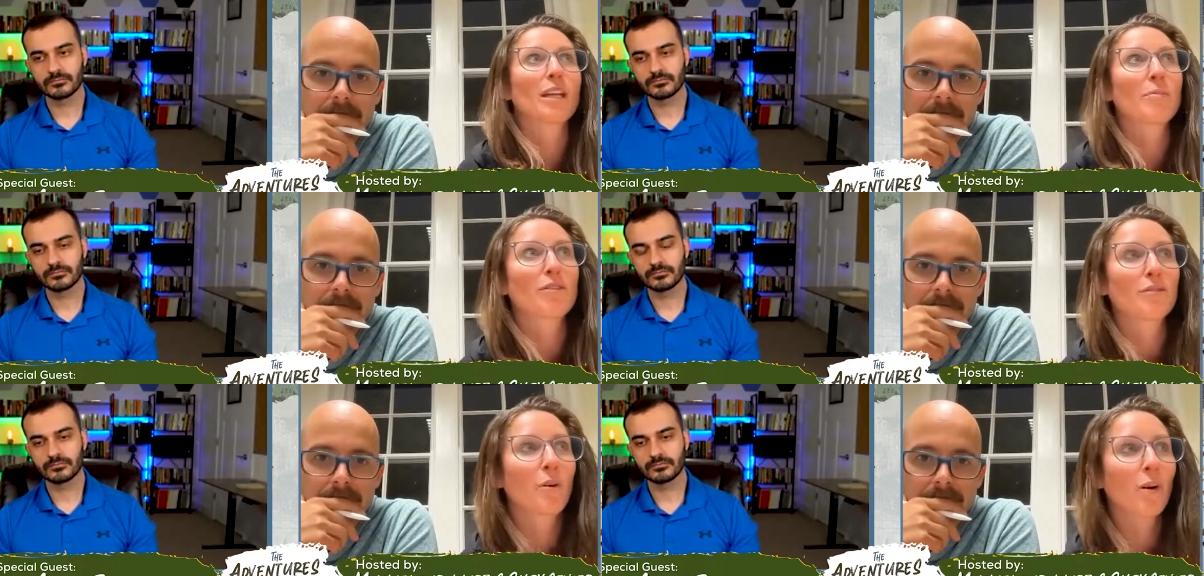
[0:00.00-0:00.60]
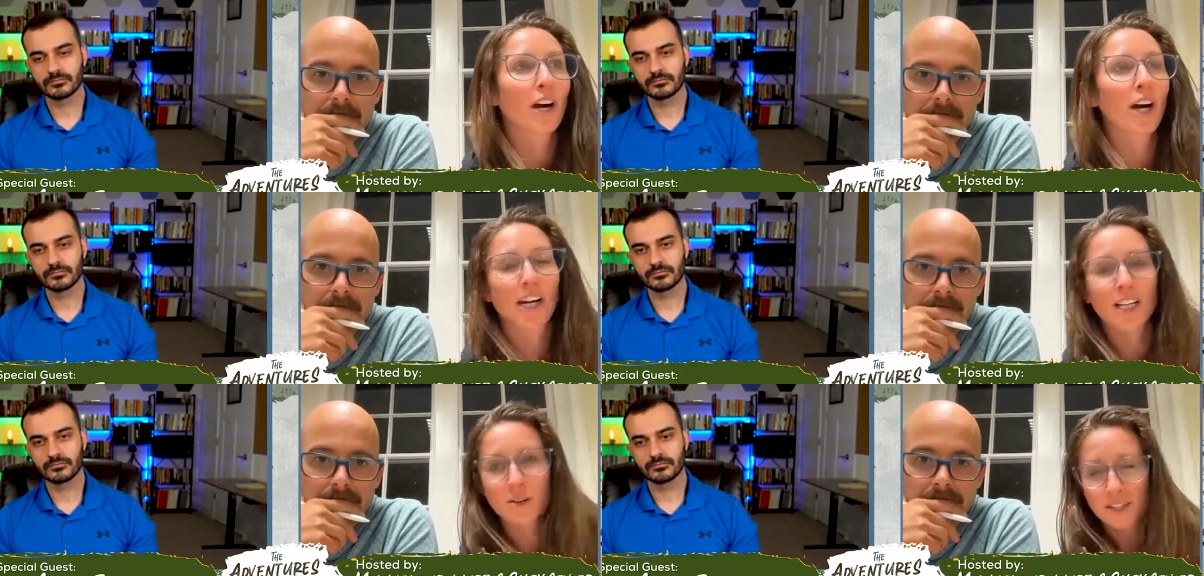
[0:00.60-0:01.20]
Speaker 1: like
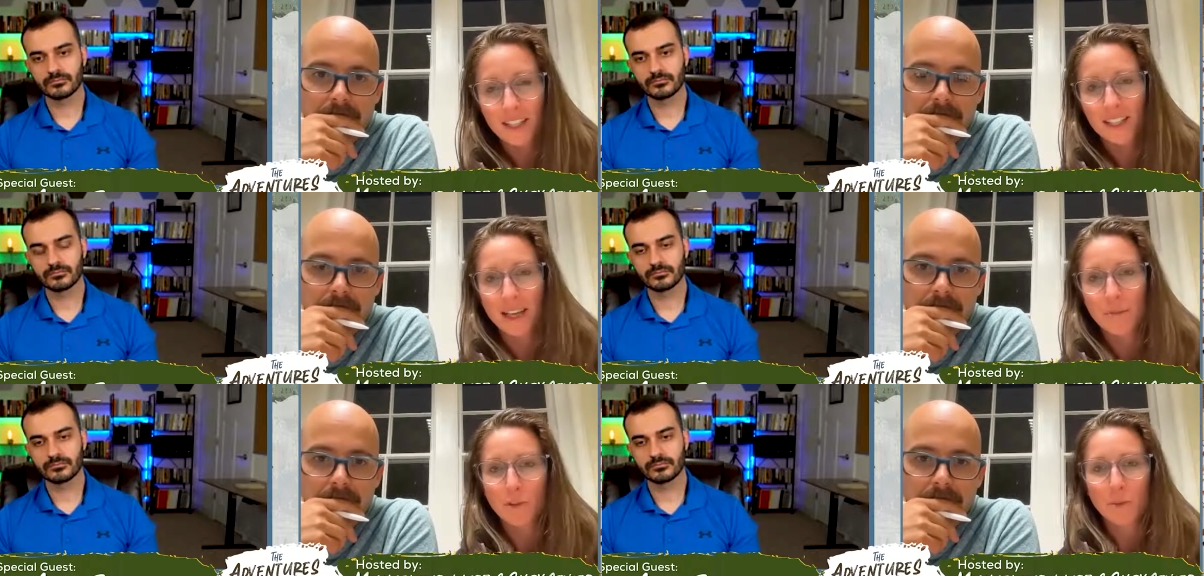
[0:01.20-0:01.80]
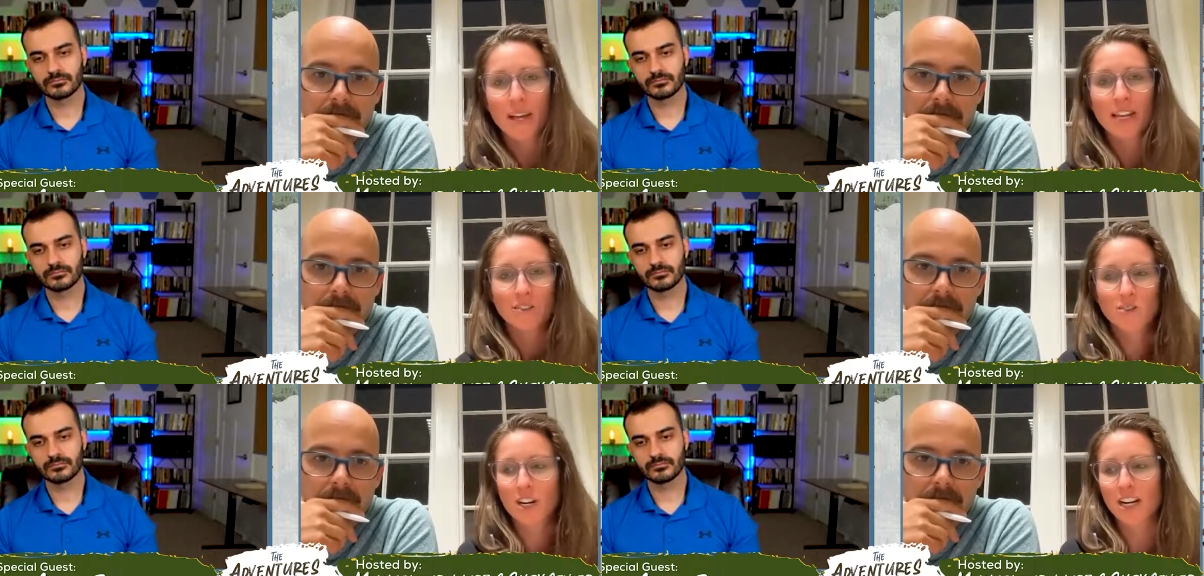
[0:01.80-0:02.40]
before you had said like multiple
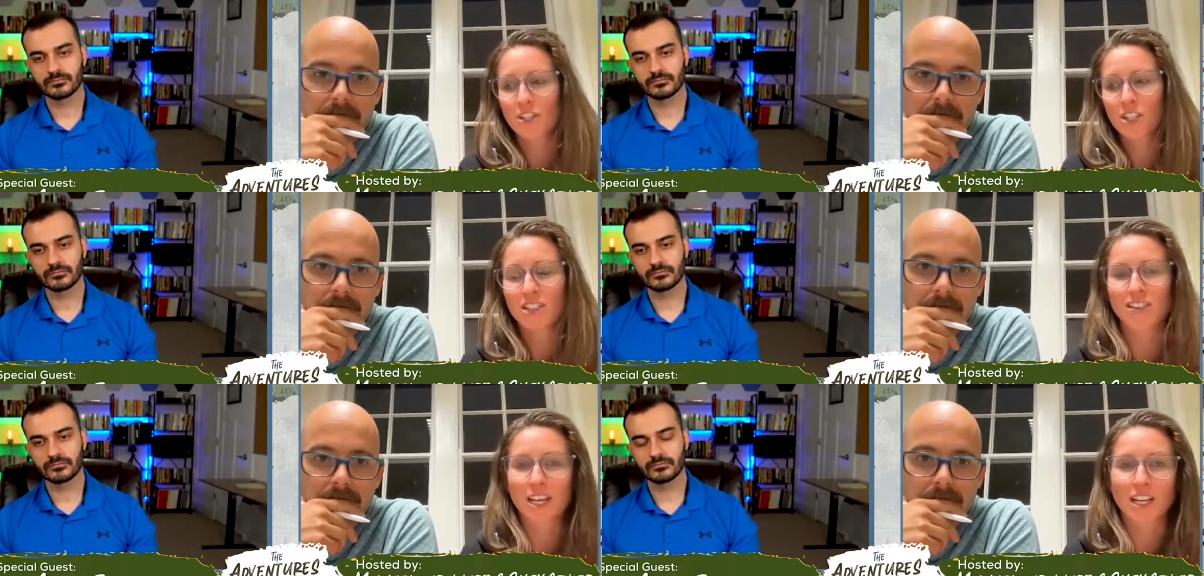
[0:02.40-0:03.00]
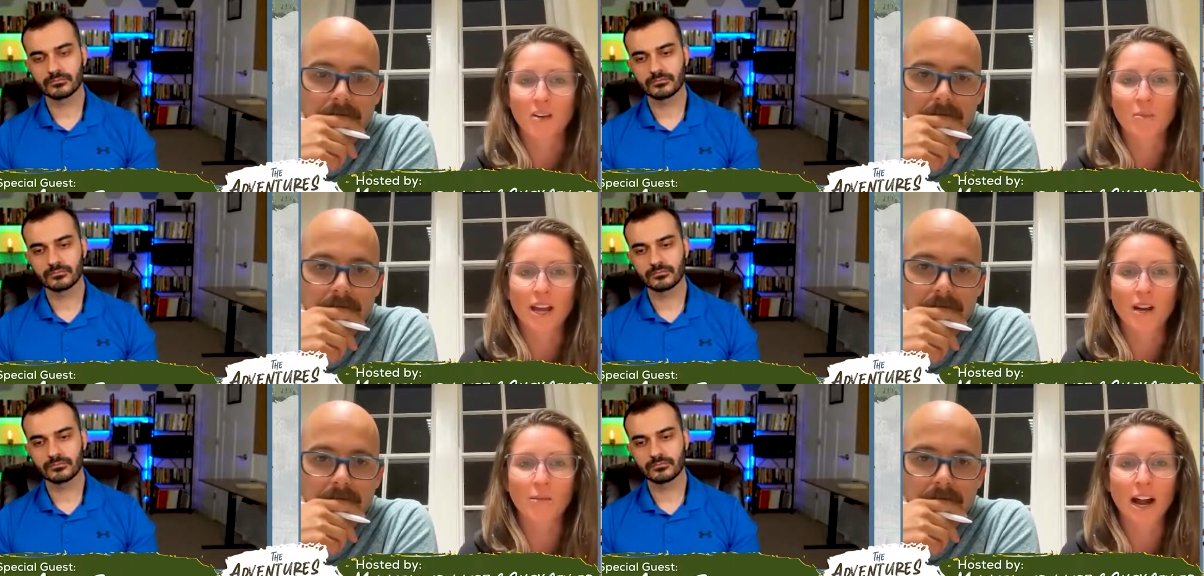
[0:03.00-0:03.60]
exit strategies is like your
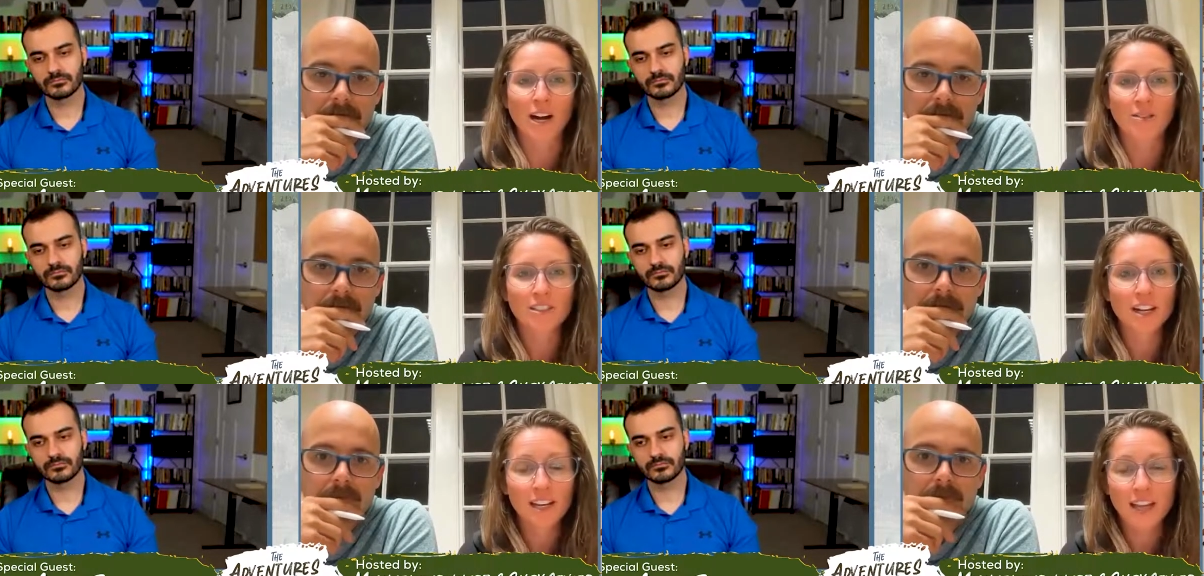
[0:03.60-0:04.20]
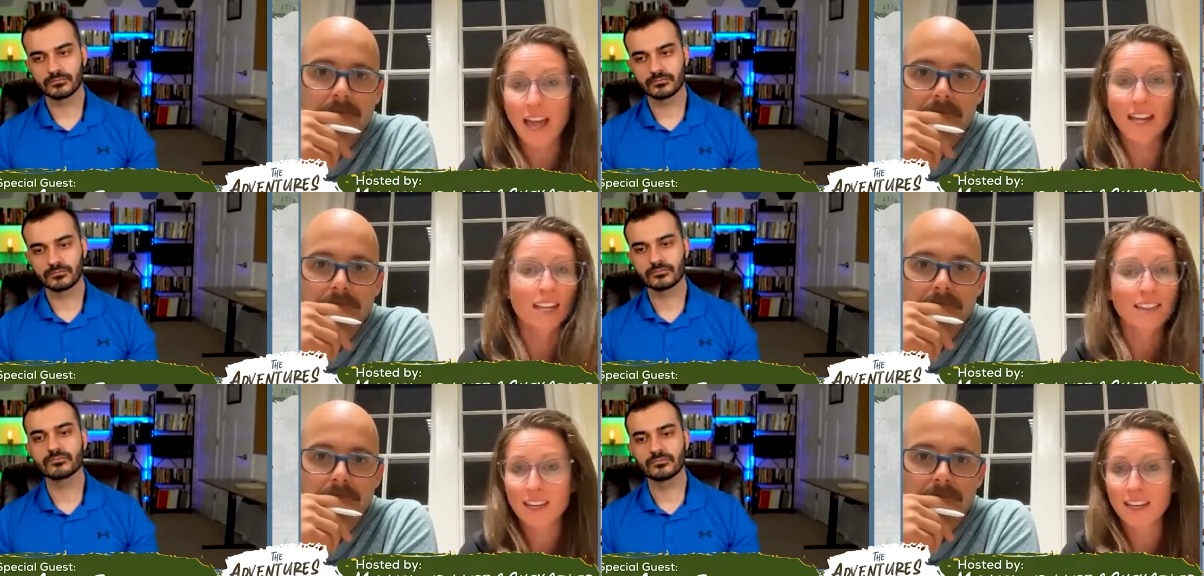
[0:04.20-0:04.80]
way around
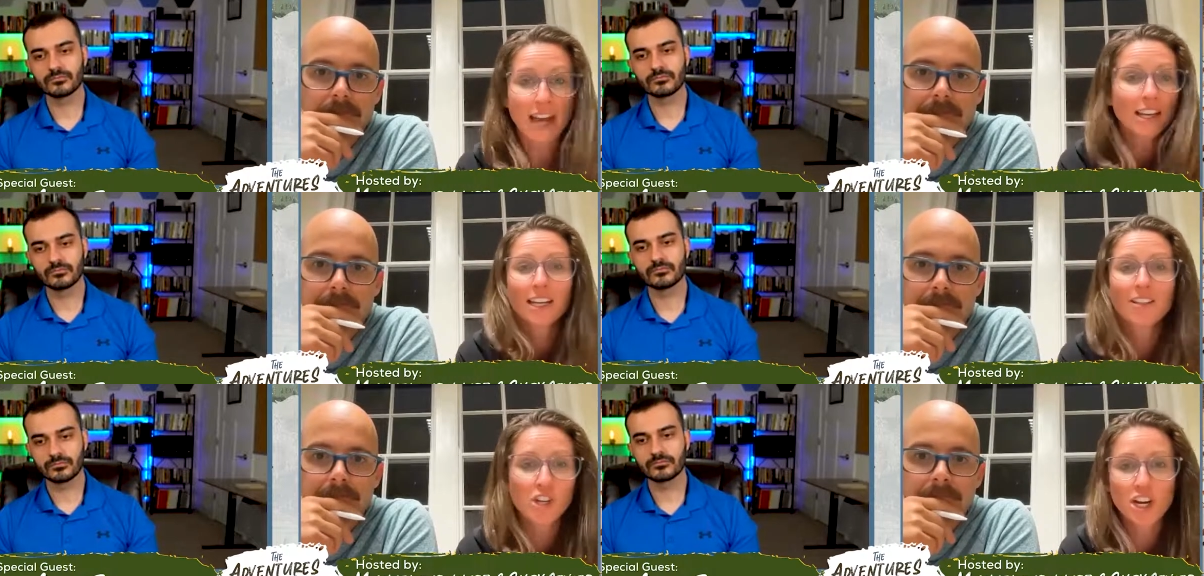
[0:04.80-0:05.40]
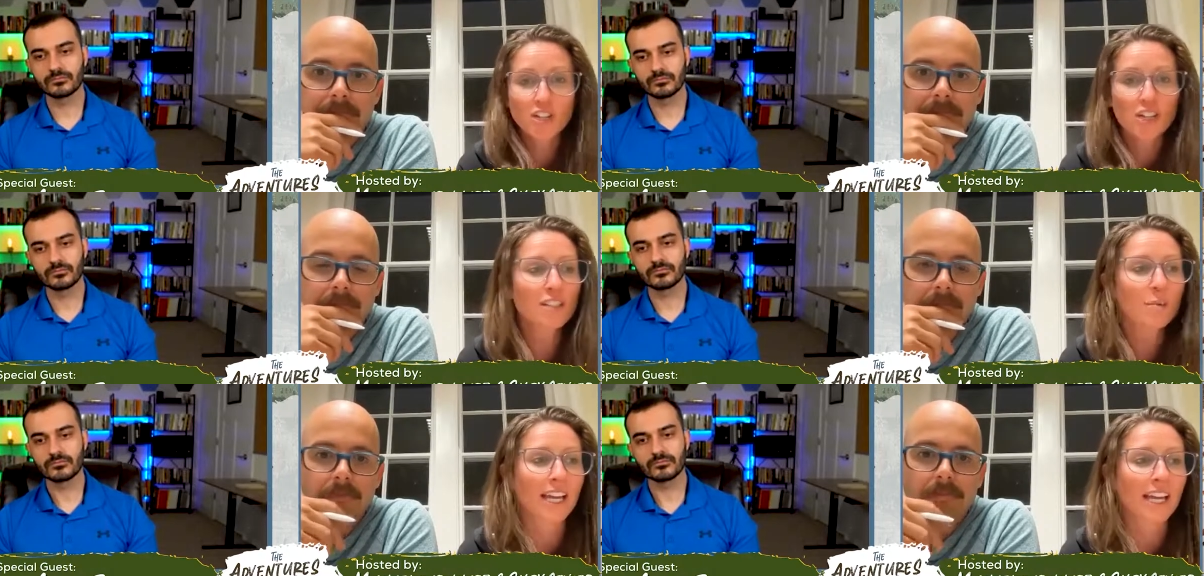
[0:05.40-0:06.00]
anything, any
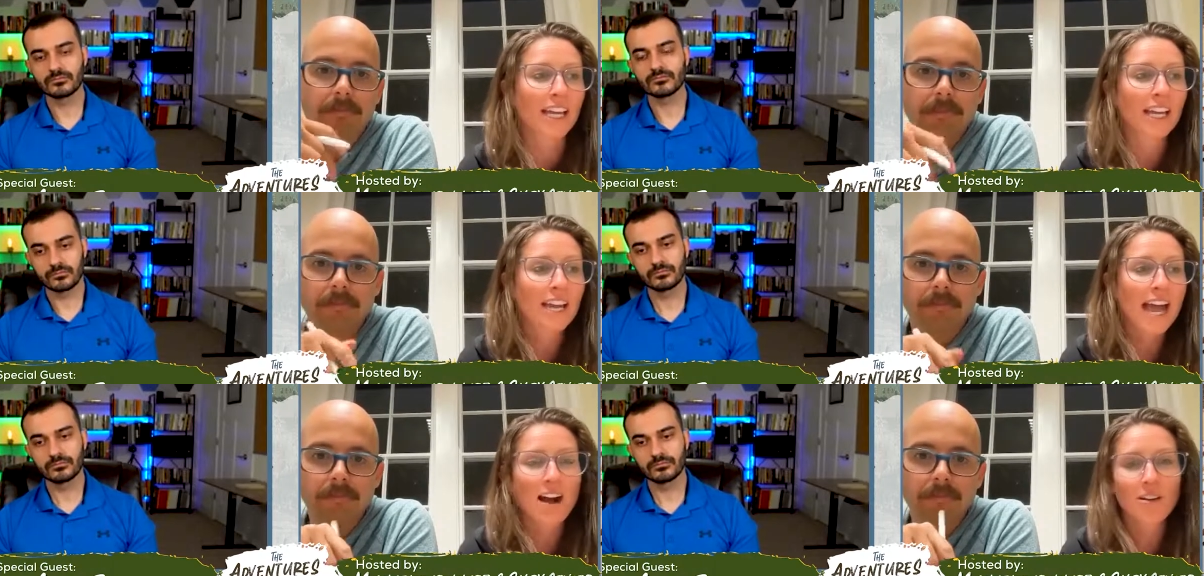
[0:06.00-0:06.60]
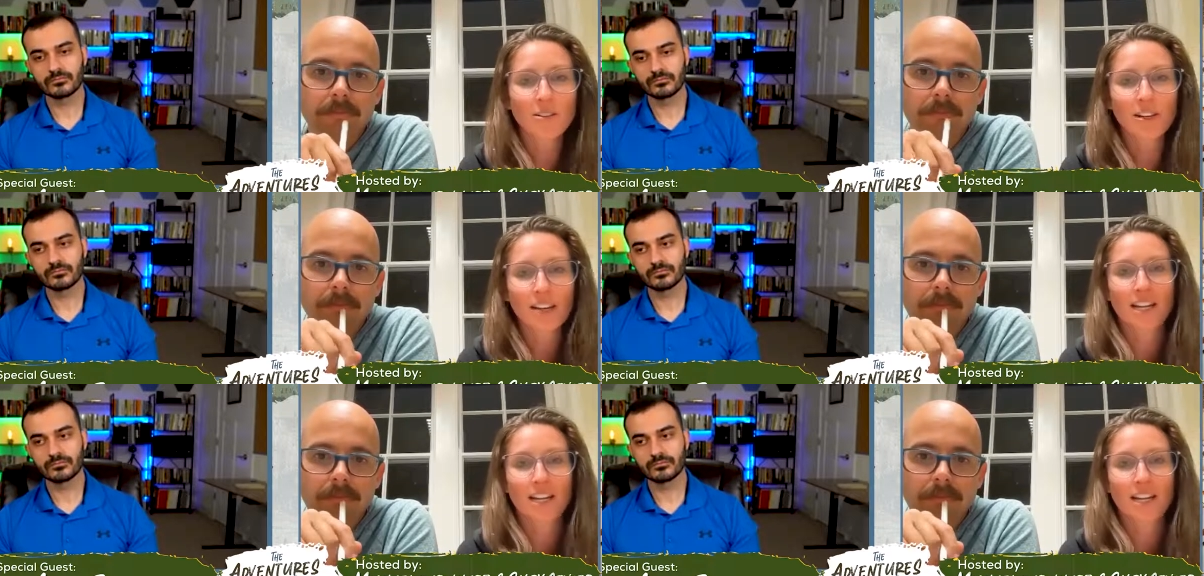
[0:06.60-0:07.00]
changes, but like how